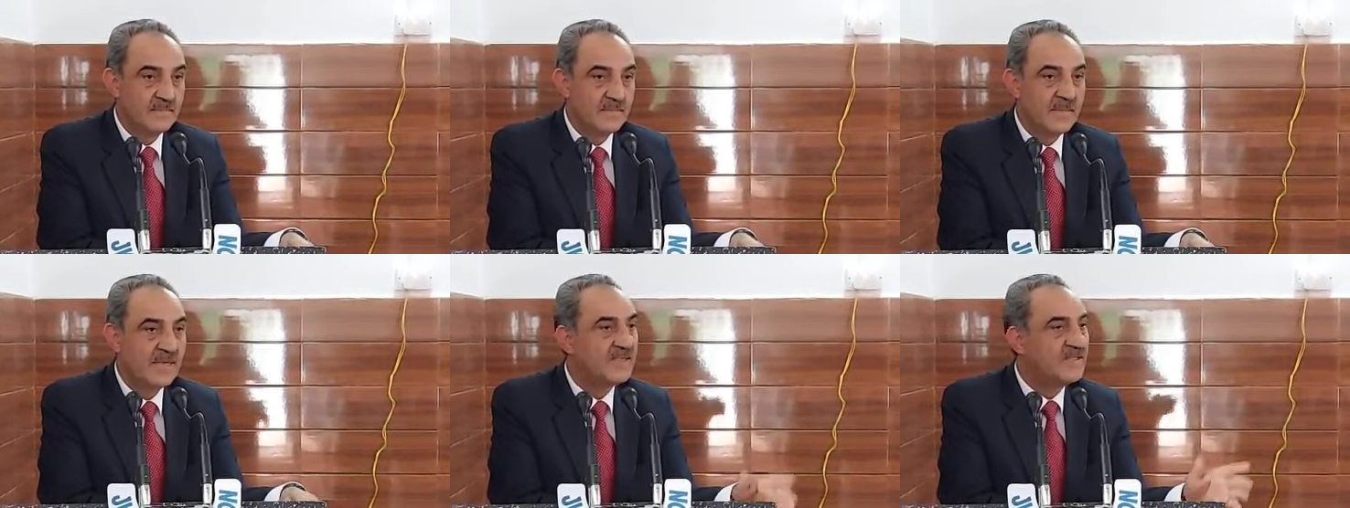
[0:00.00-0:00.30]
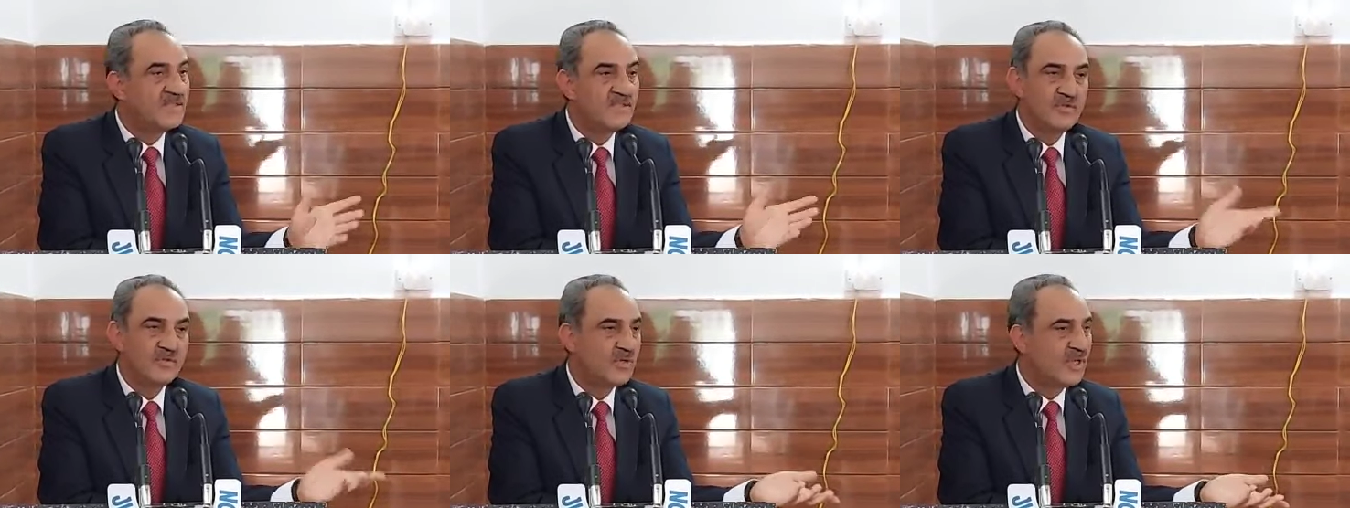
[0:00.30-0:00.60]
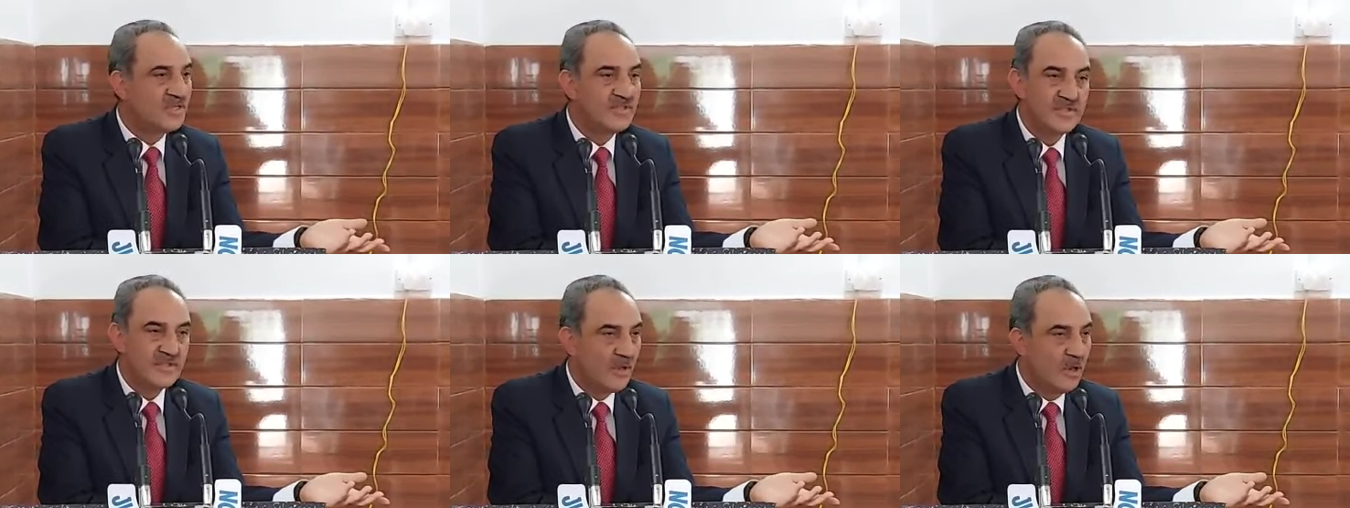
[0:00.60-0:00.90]
Access to
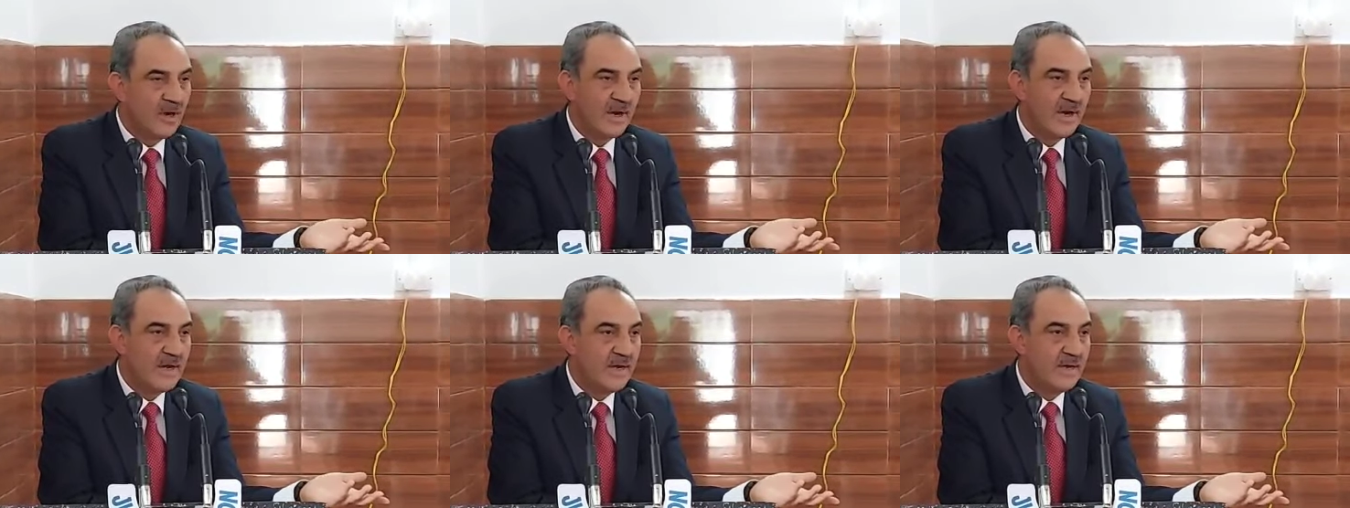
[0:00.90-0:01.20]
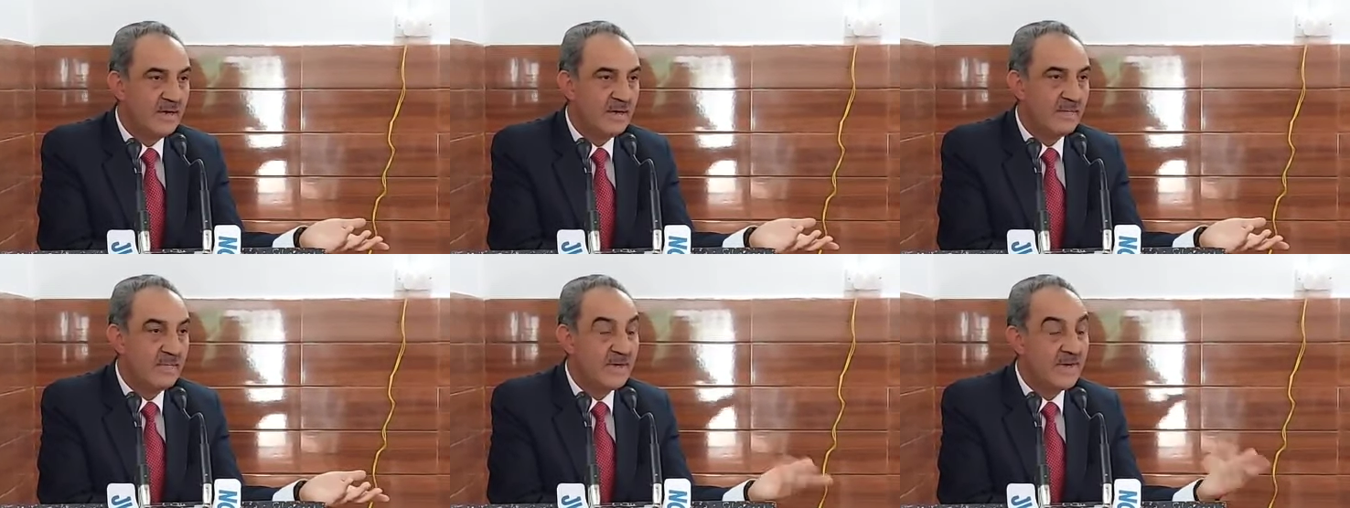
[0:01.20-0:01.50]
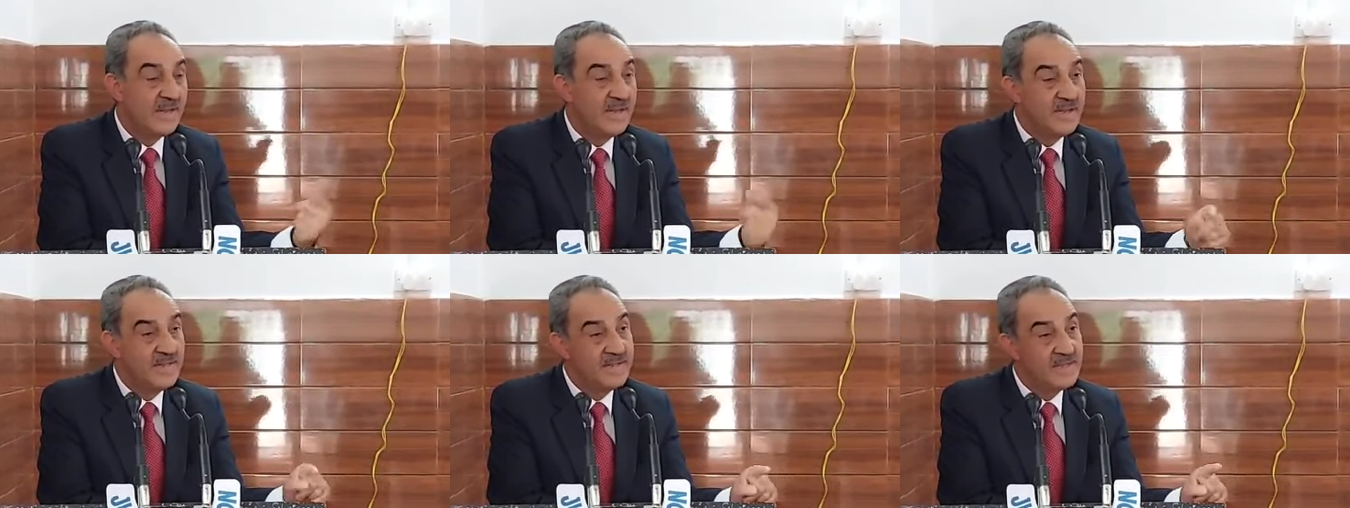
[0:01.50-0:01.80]
justice, all right, but
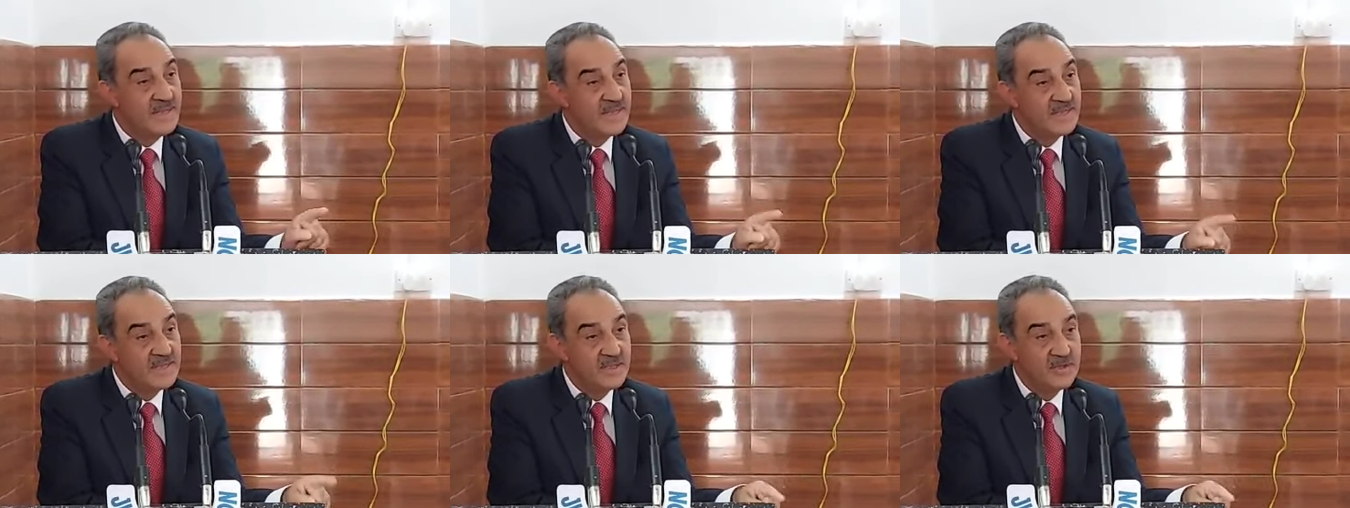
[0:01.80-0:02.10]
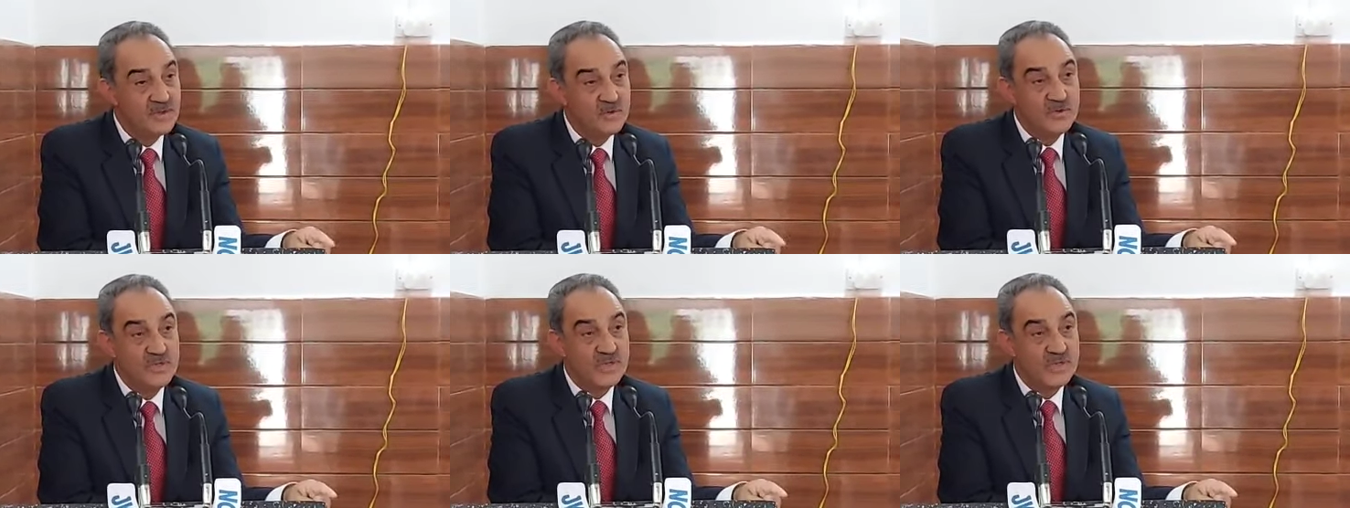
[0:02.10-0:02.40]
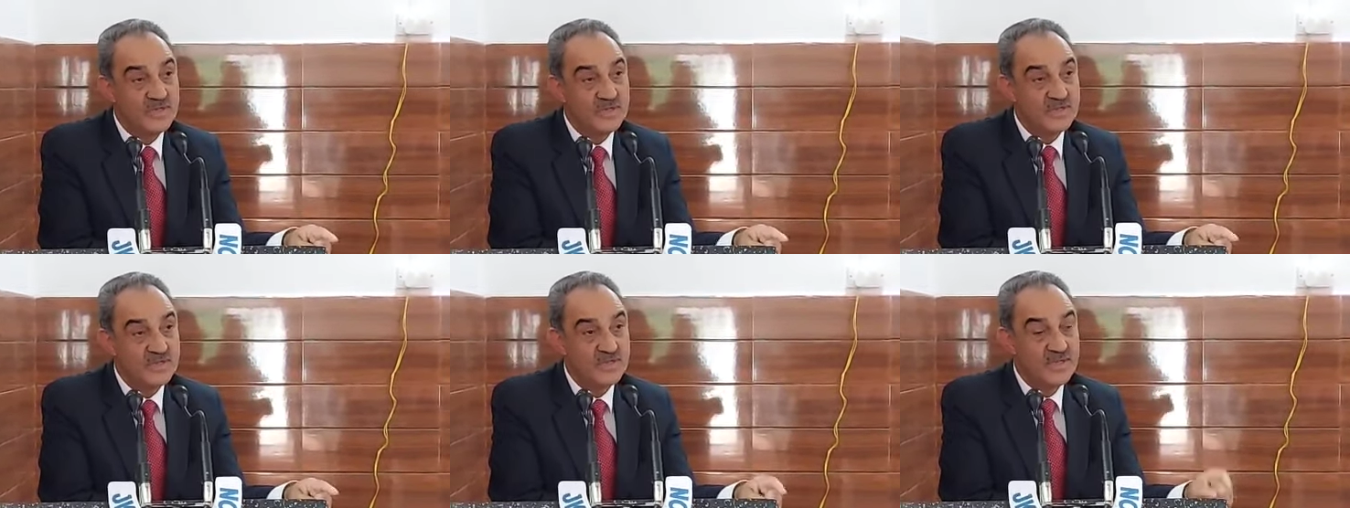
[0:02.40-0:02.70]
easy access to
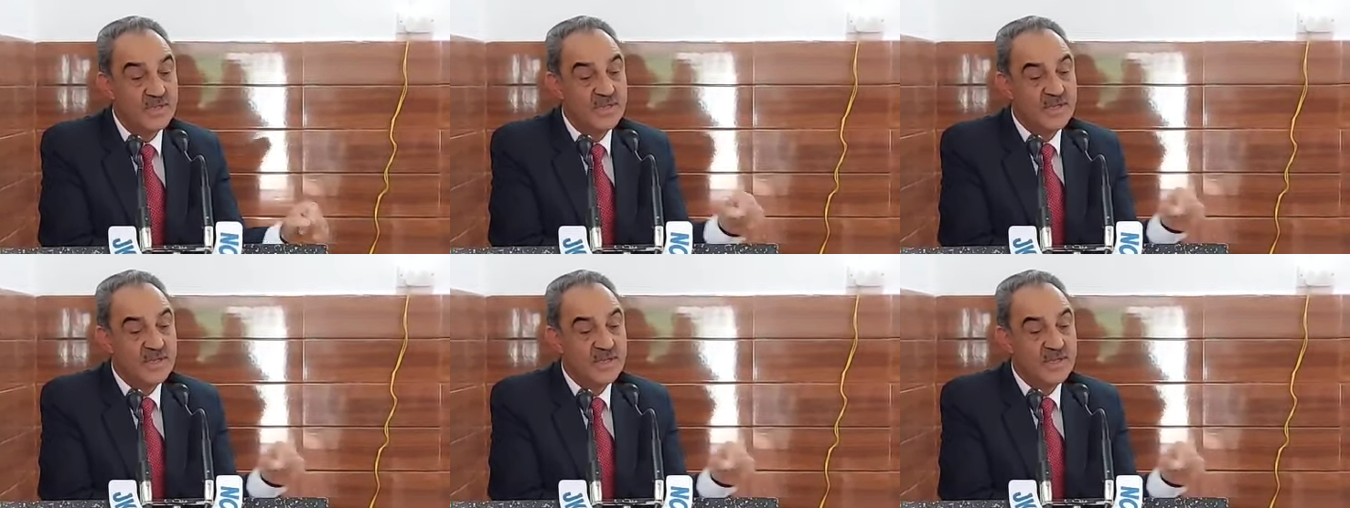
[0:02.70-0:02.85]
justice.